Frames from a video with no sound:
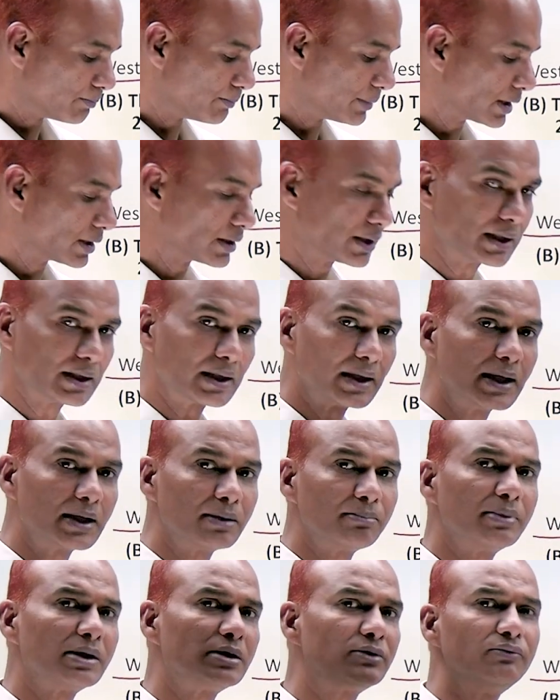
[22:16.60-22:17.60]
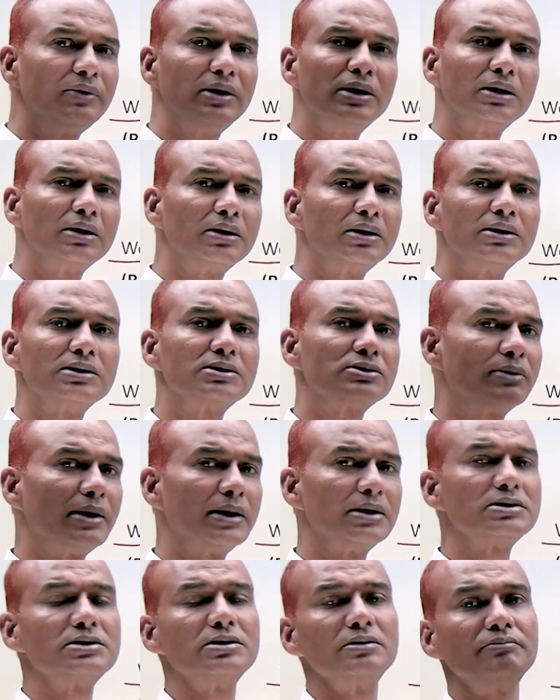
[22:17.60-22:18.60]
beginning. In between, it is
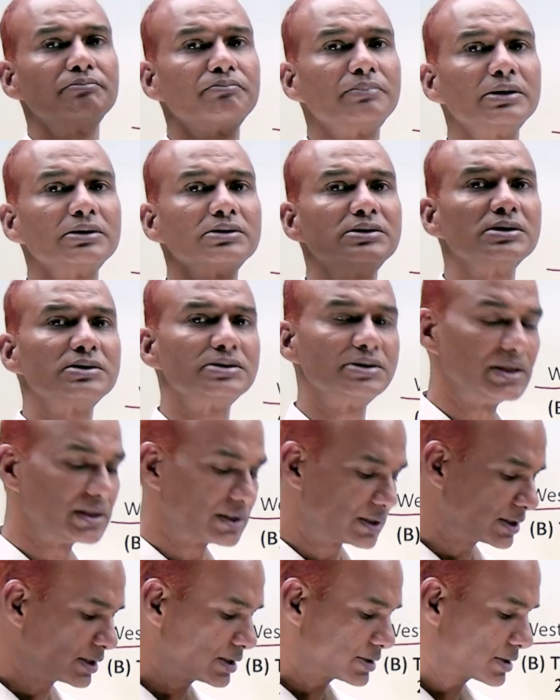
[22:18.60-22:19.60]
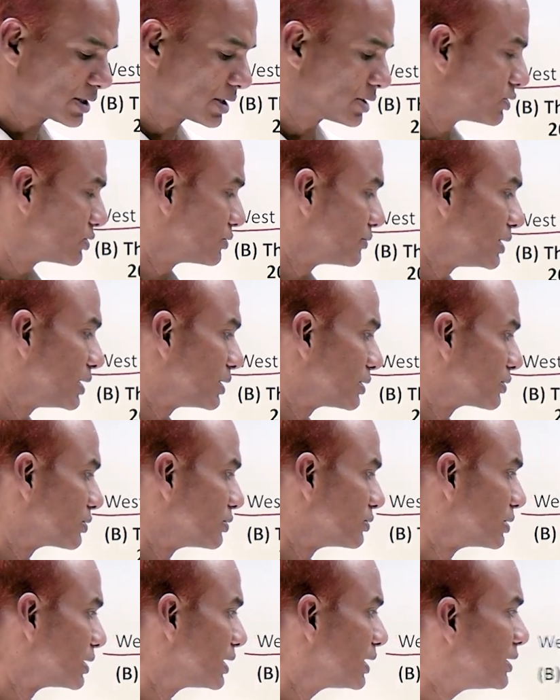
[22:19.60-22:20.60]
quite simple. Just details are to be
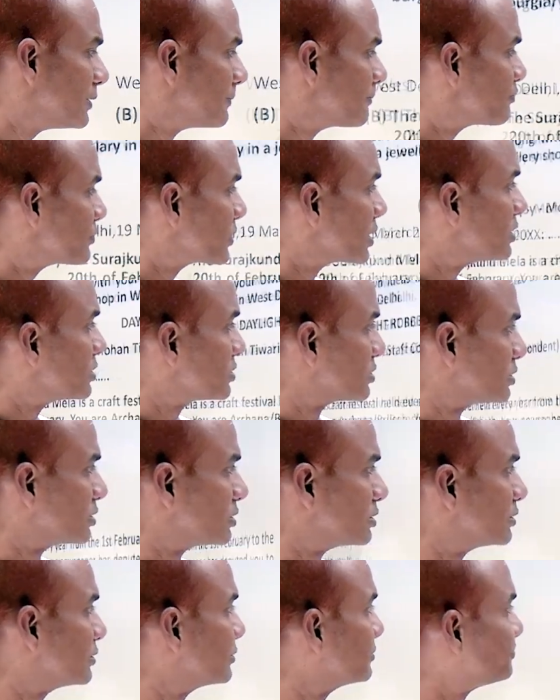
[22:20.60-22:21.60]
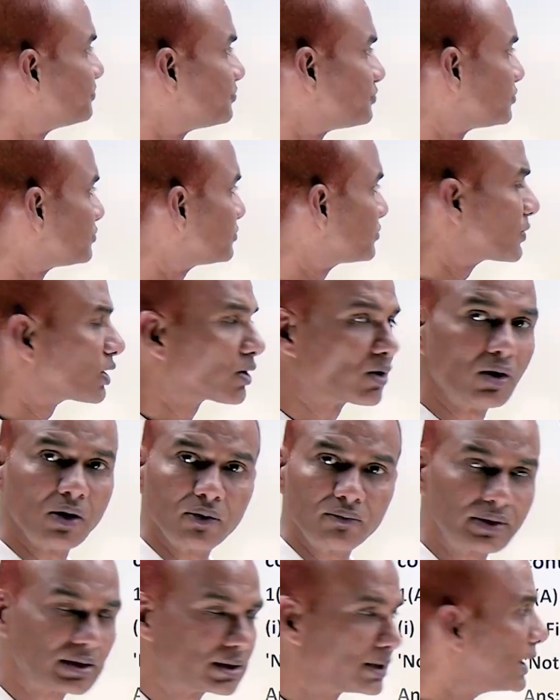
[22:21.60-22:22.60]
included. So go
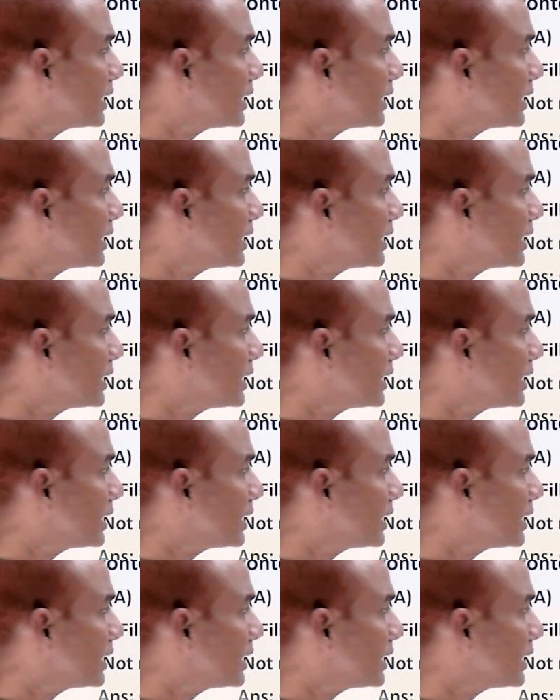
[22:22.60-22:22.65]
with